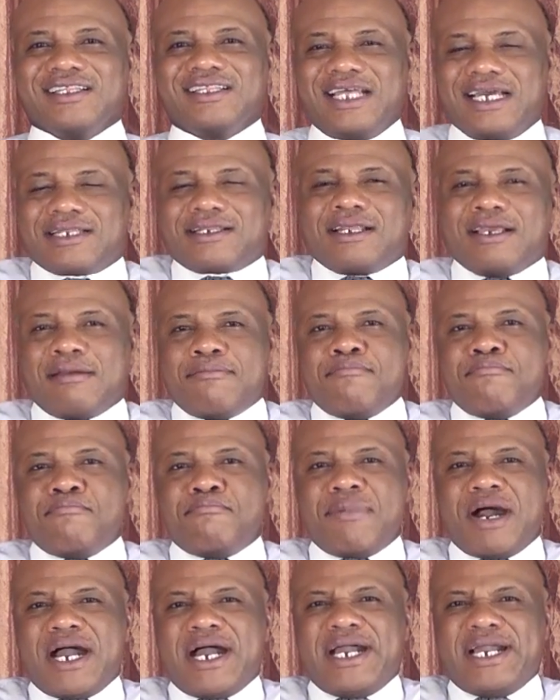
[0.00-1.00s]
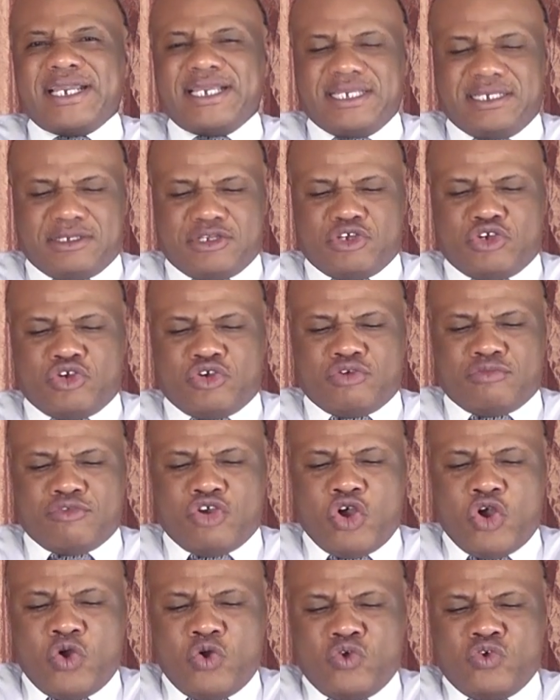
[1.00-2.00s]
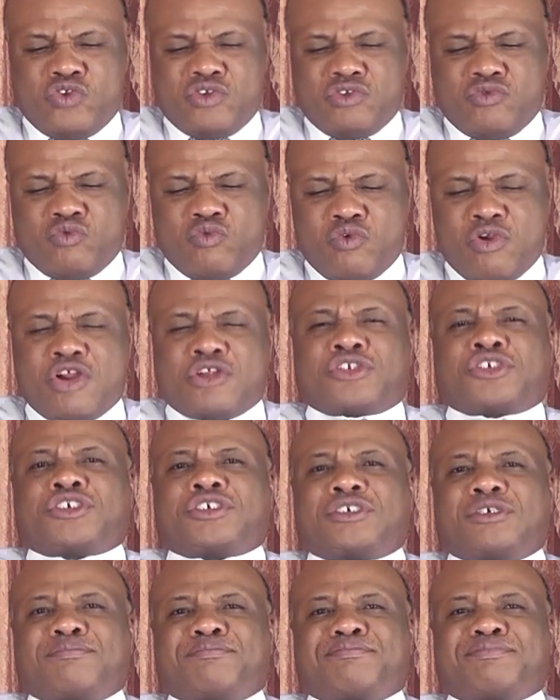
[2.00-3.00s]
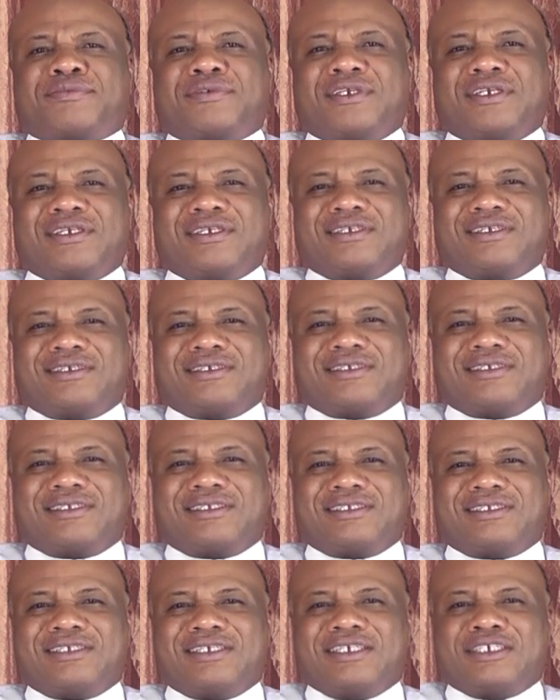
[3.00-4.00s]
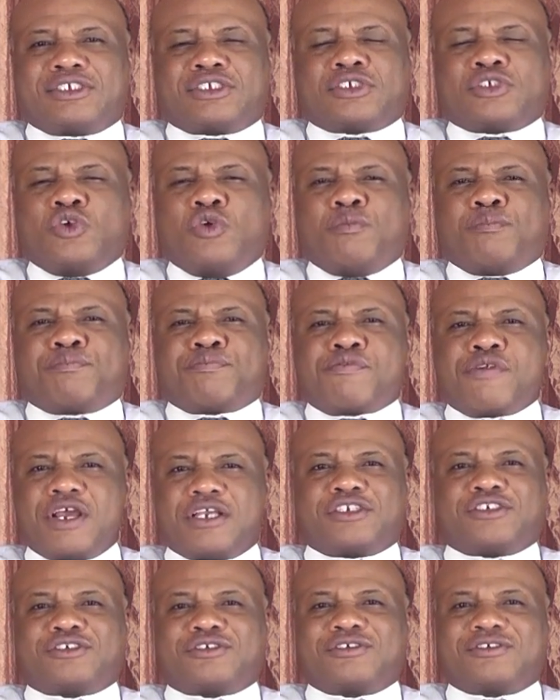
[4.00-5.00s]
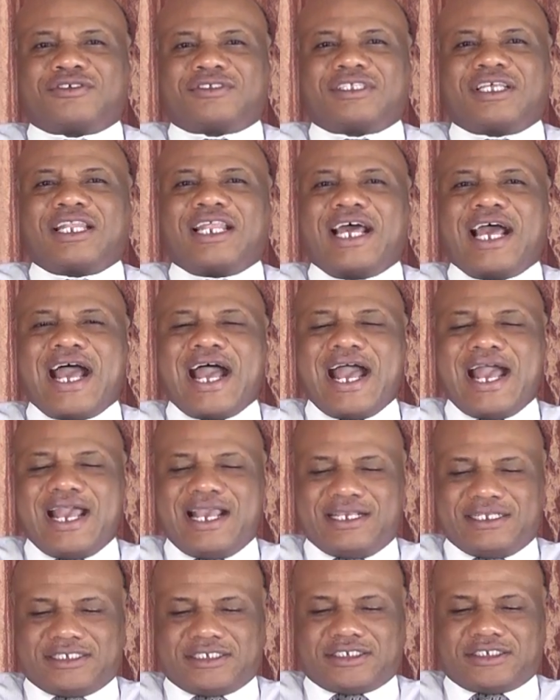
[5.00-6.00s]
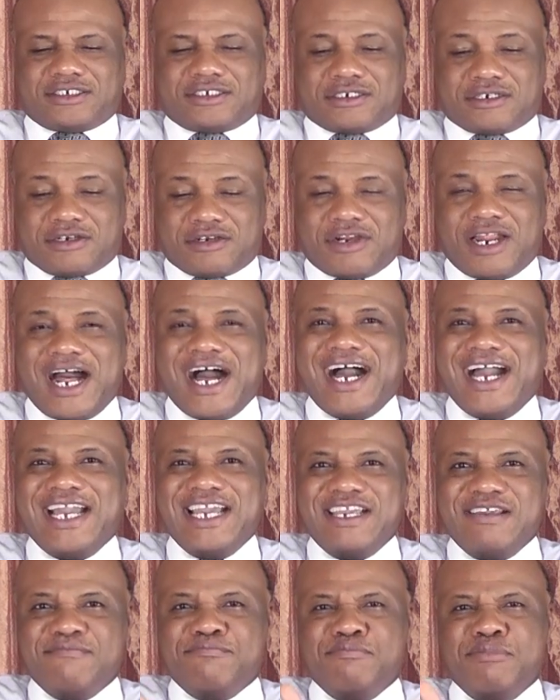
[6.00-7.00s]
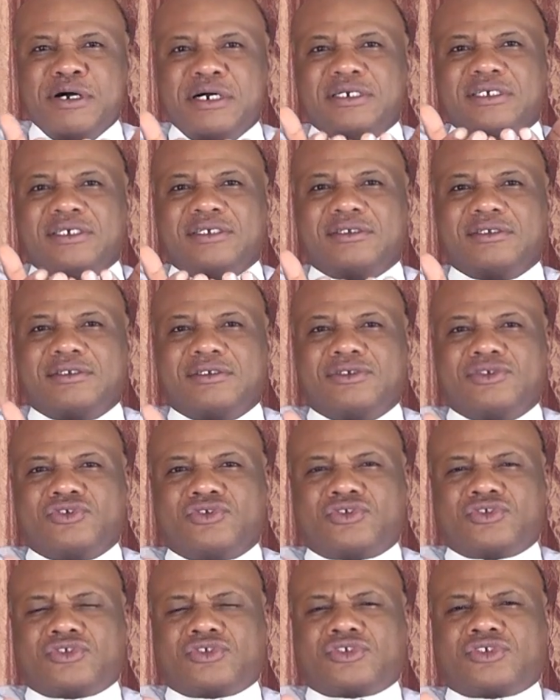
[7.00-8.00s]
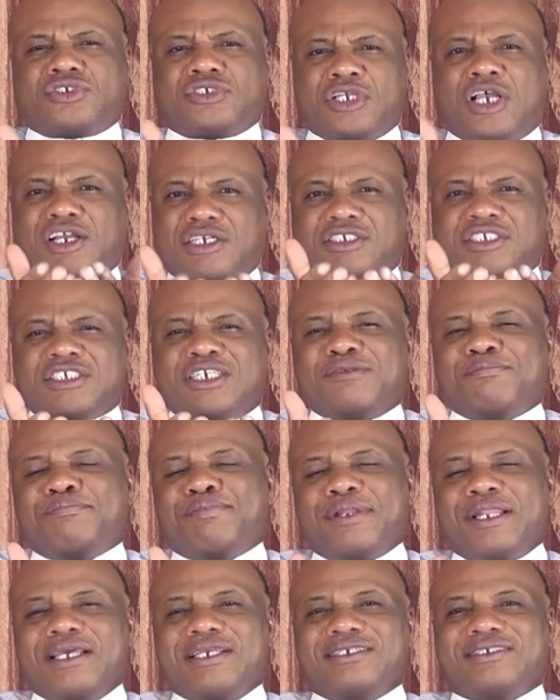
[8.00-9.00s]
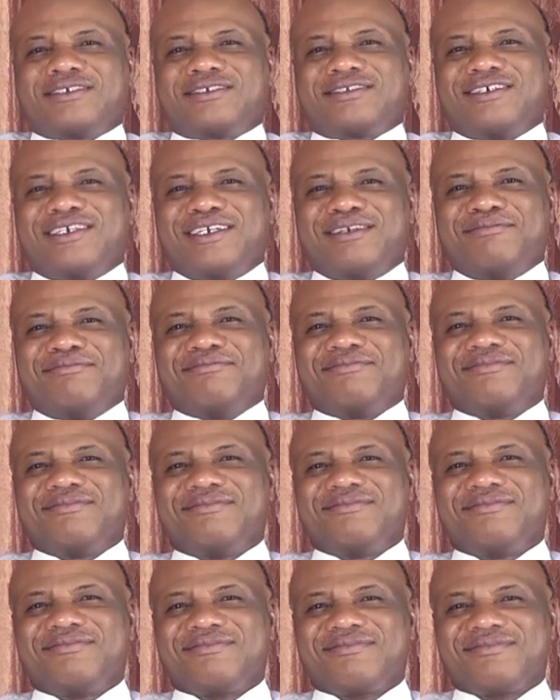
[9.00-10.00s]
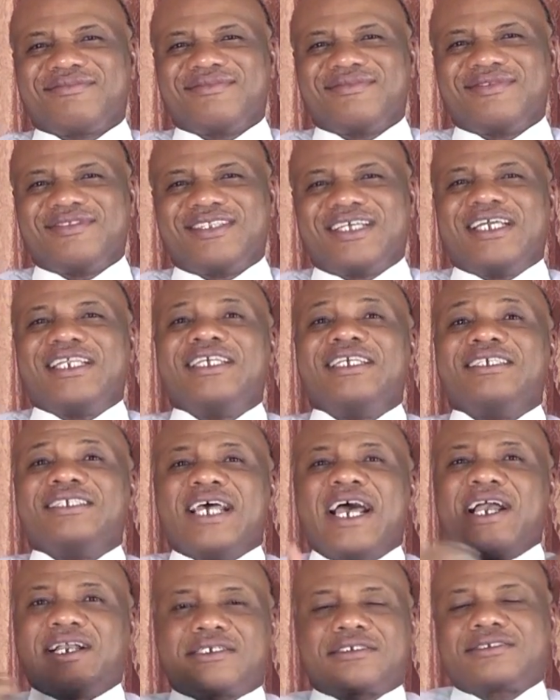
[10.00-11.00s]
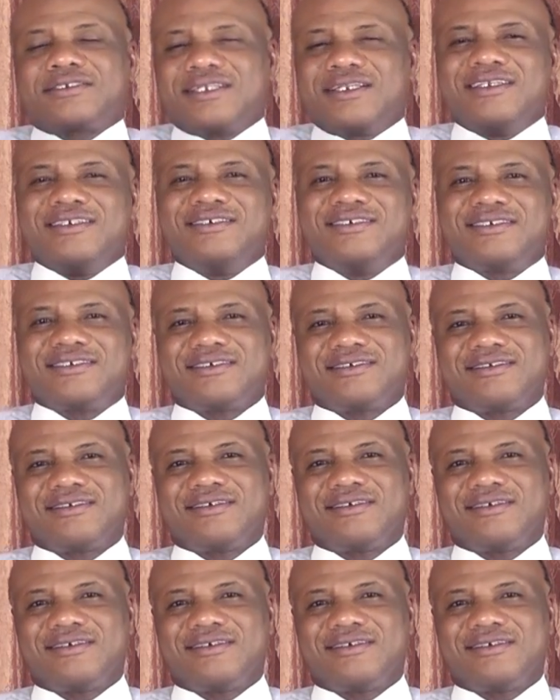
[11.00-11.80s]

That my own worship is so precious that I ascribe such a place to him that he's excellent.